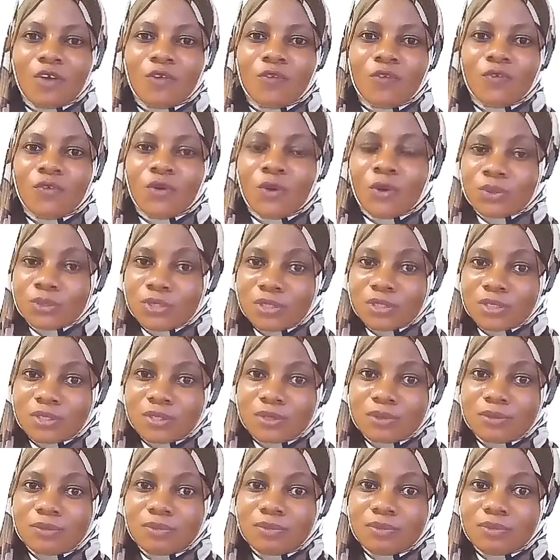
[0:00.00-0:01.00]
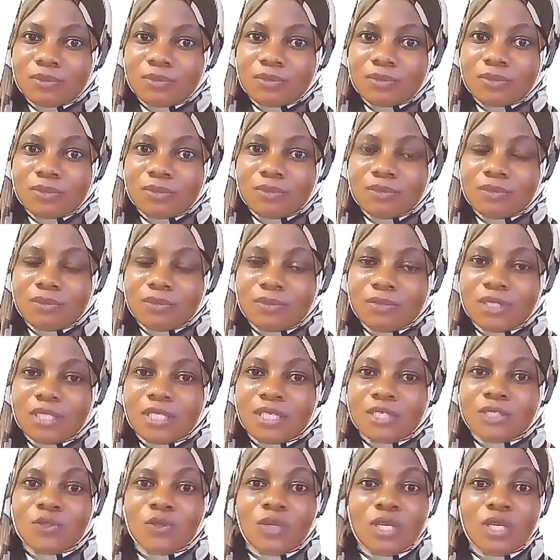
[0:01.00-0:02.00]
Of course,
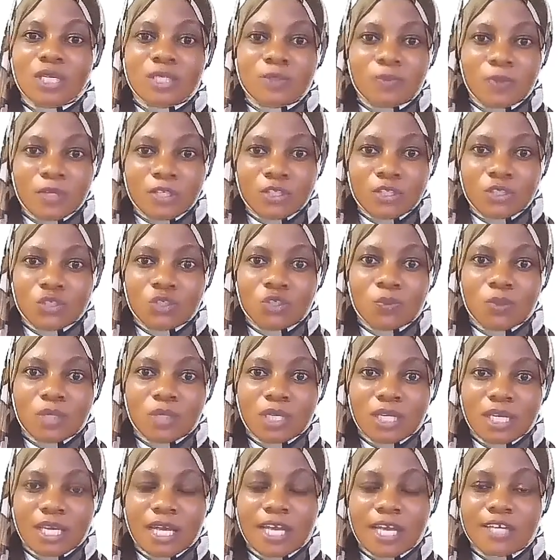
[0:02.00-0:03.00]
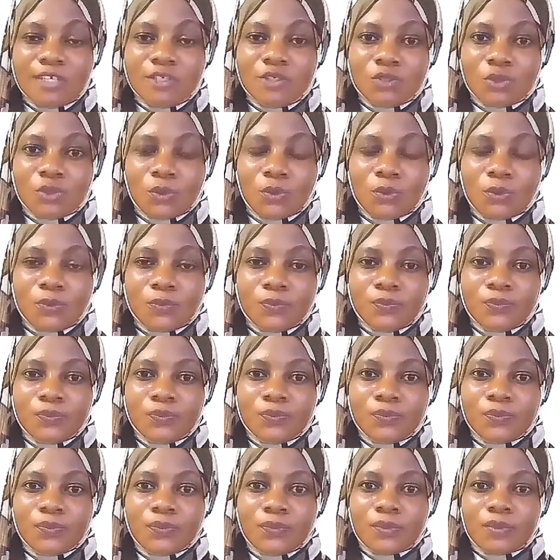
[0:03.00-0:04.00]
he does not expect you to be an angel,
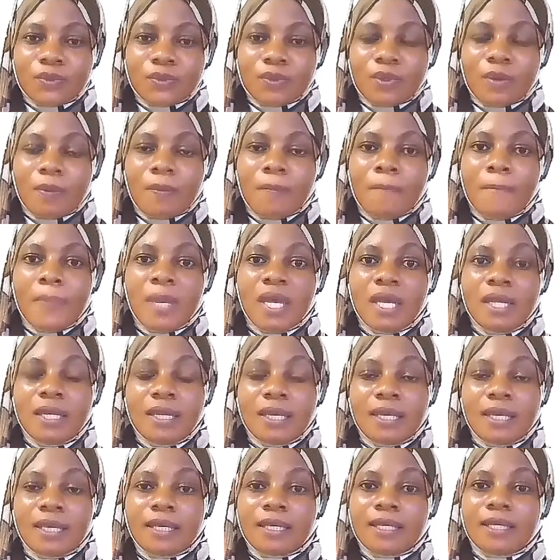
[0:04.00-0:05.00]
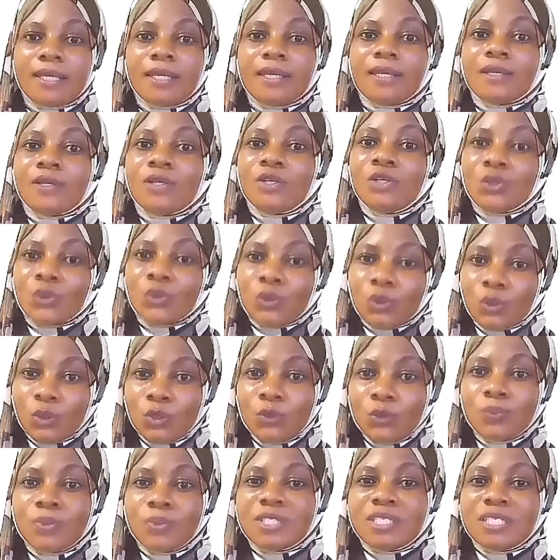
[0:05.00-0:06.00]
meaning you
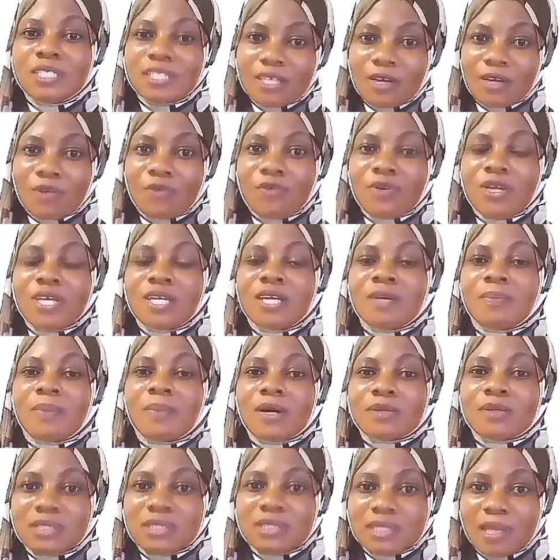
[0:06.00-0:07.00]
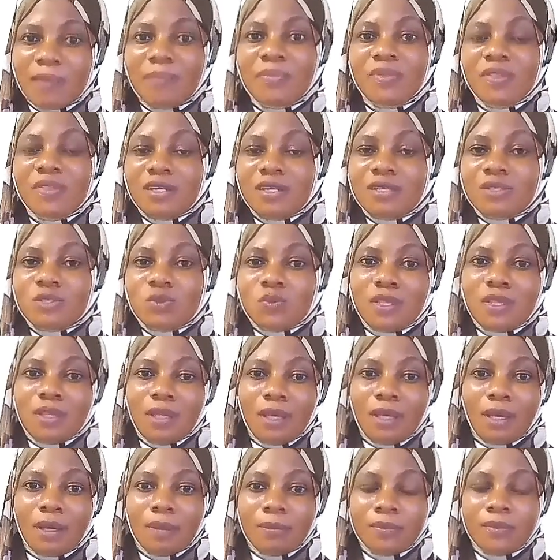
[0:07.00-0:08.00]
could be disagreeing about some things
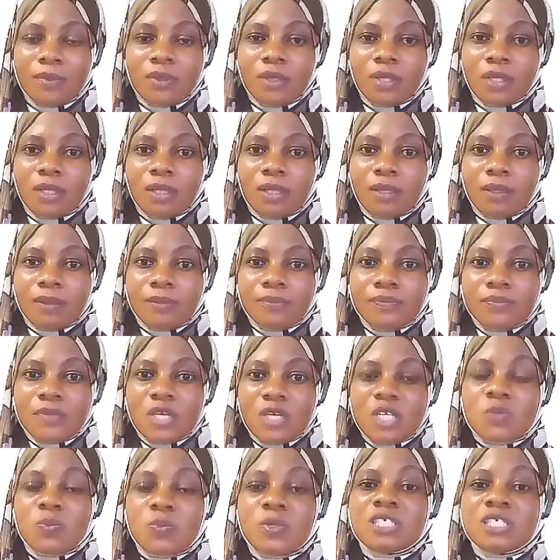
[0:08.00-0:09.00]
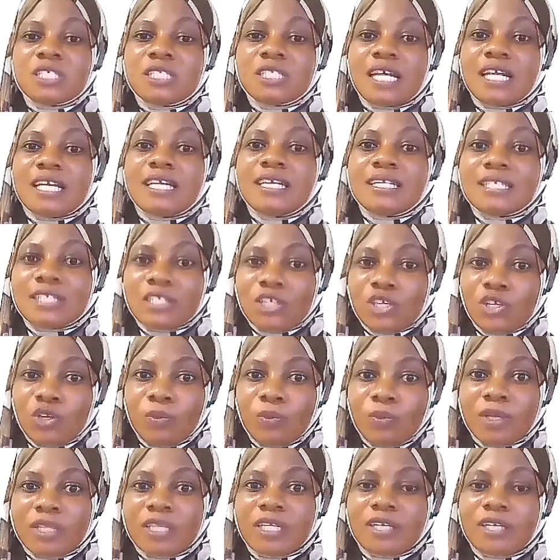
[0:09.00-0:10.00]
with him, especially that he's a
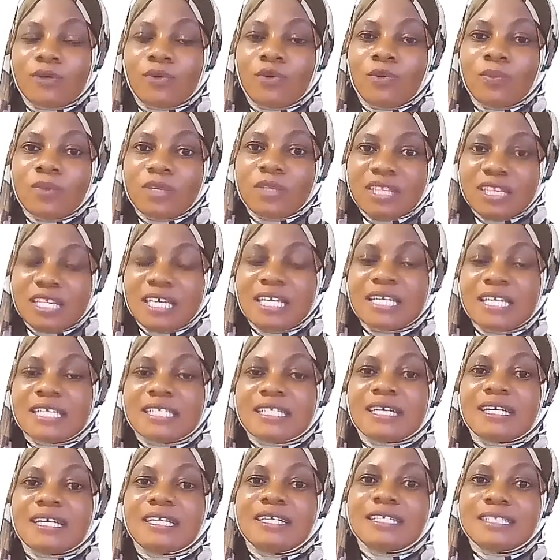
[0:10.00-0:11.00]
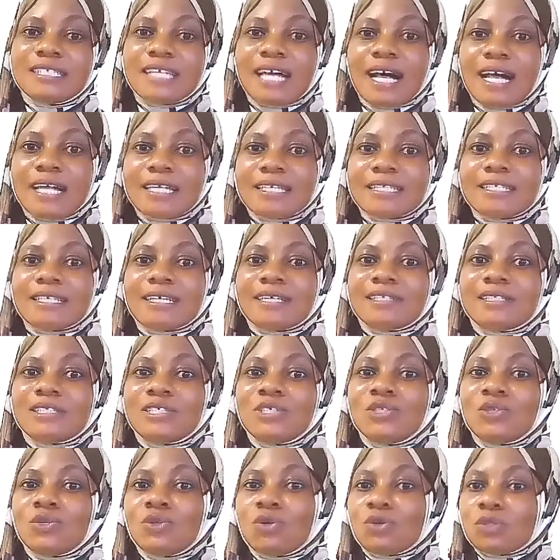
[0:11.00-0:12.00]
human. There could be things that he does
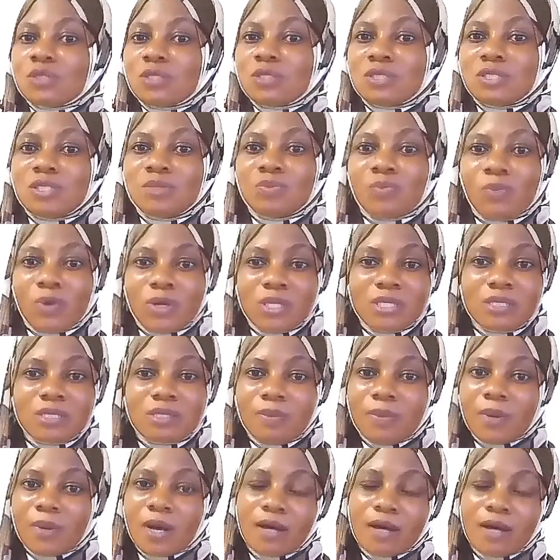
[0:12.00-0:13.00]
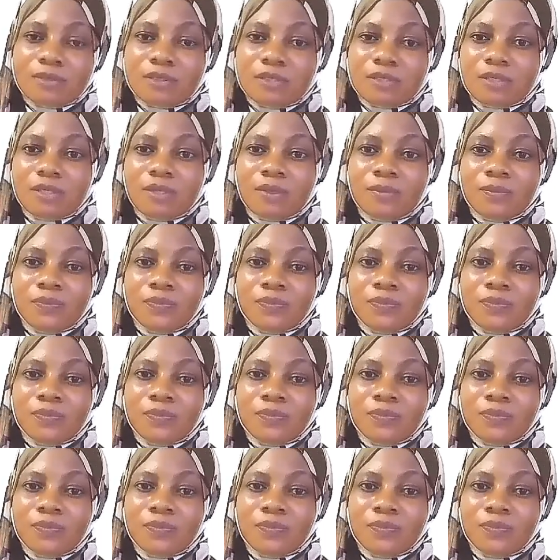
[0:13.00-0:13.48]
that you're not impressed about.